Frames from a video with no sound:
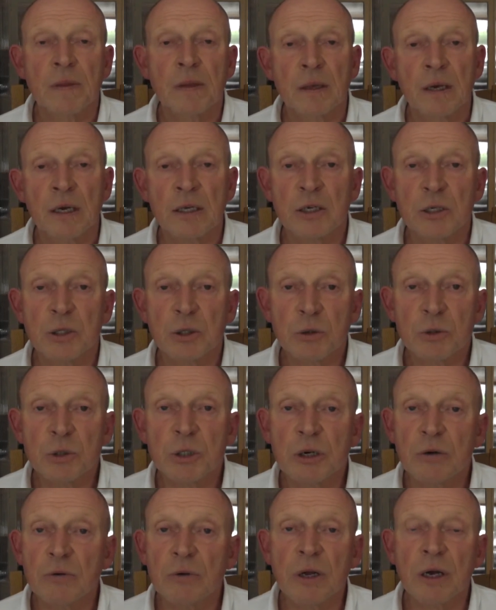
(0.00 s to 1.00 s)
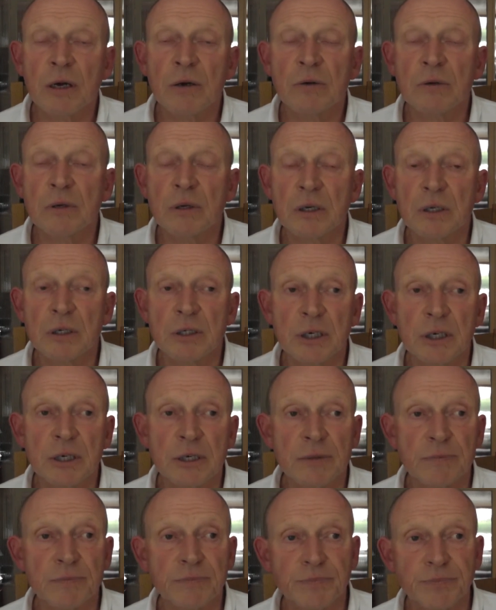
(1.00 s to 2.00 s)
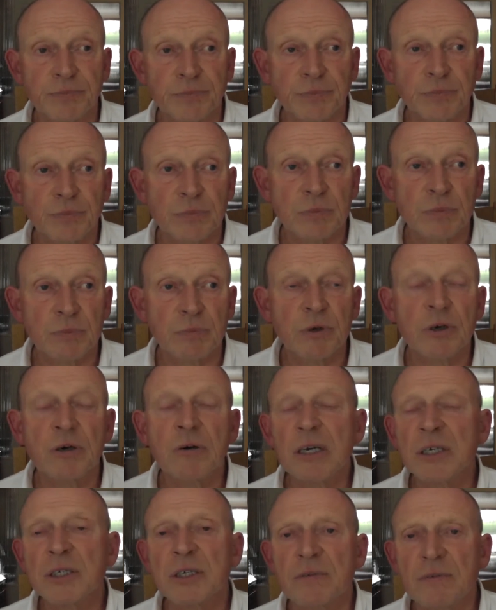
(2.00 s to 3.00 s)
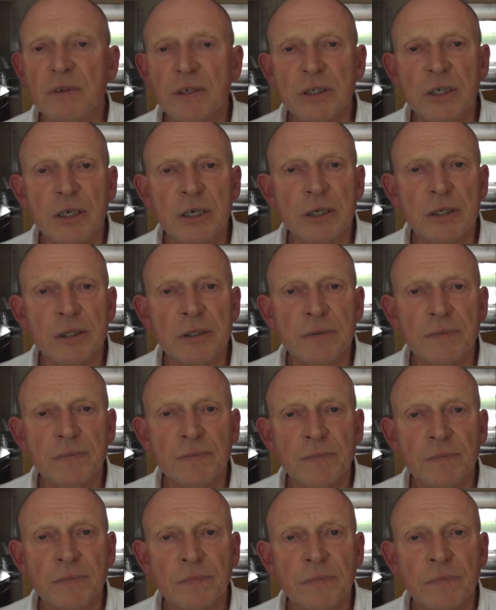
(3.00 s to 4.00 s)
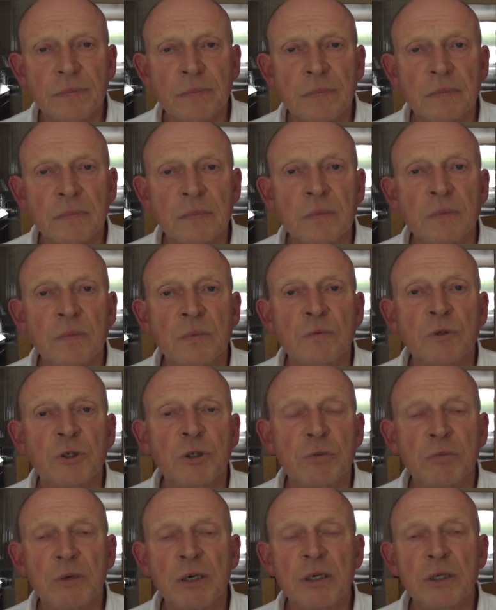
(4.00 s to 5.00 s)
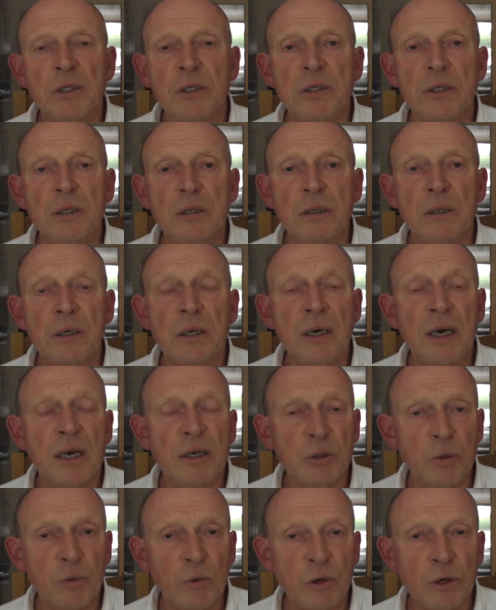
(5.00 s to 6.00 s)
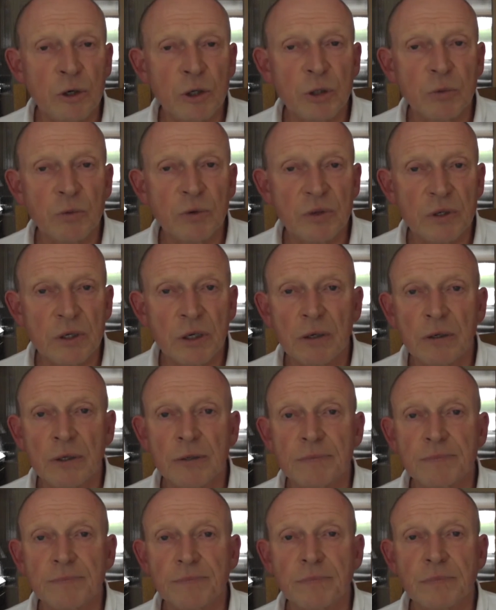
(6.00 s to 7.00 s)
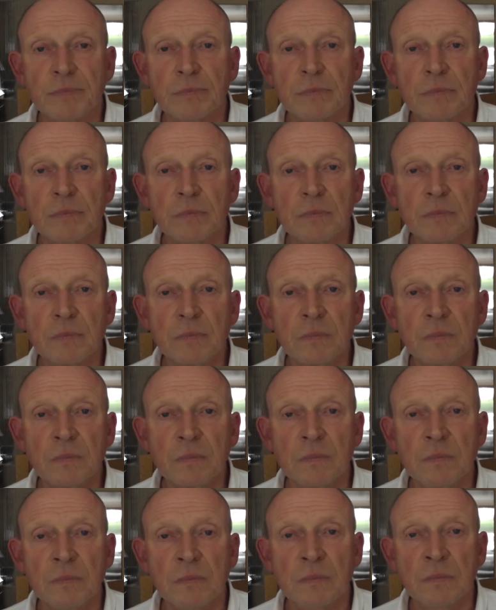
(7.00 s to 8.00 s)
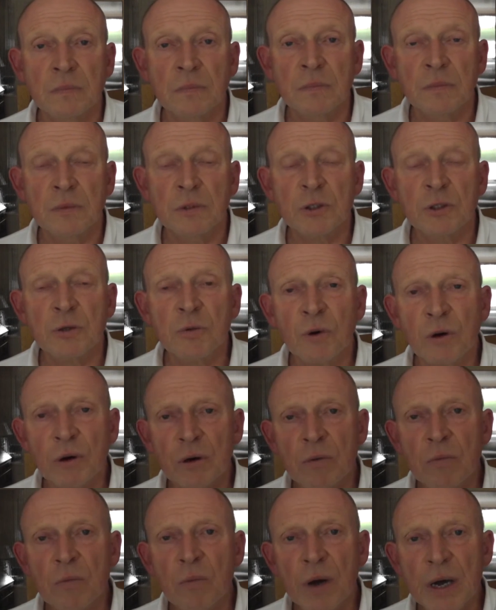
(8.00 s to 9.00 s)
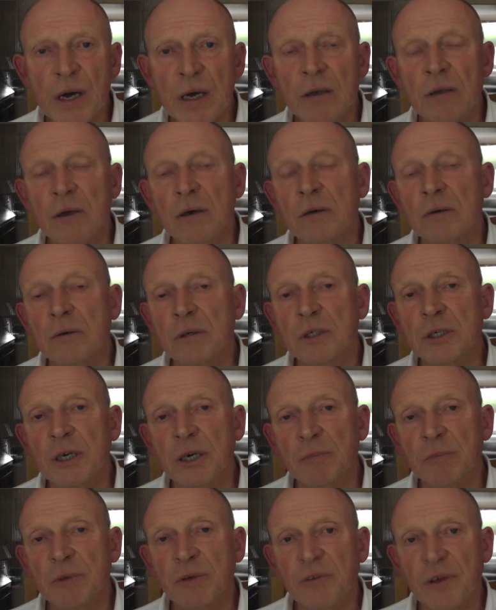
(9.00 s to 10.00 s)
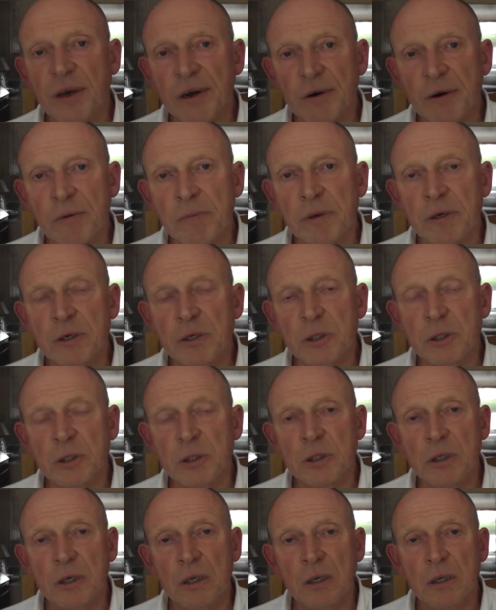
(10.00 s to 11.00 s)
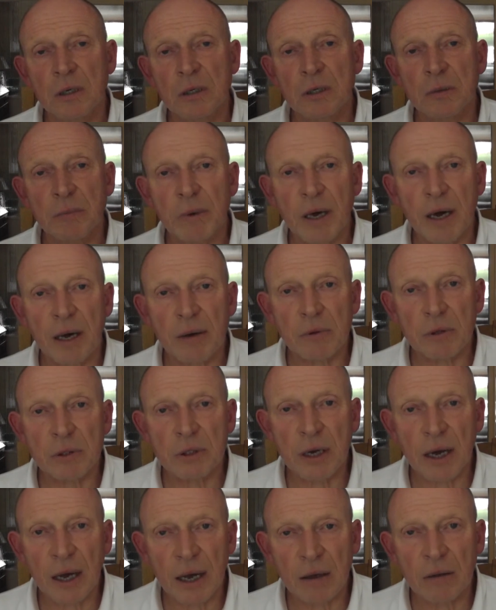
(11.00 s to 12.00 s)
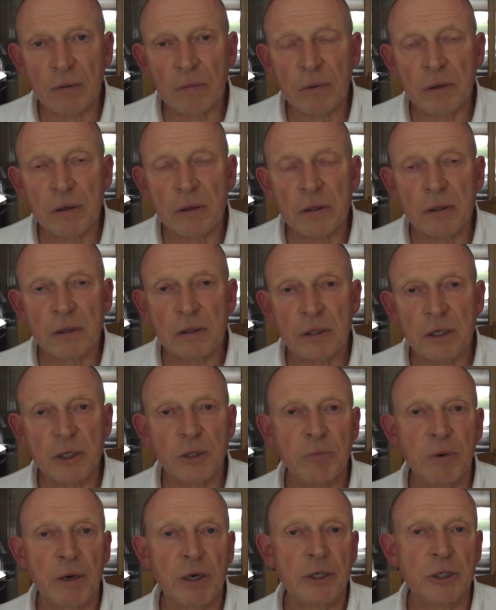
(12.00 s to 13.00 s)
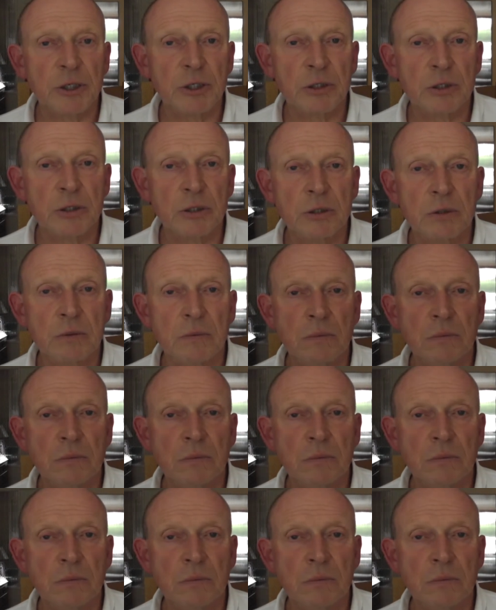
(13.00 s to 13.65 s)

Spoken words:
It is also known as a progressive disease, which means it gets worse with time. So what can we do as hypnotherapists to be able to help these patients?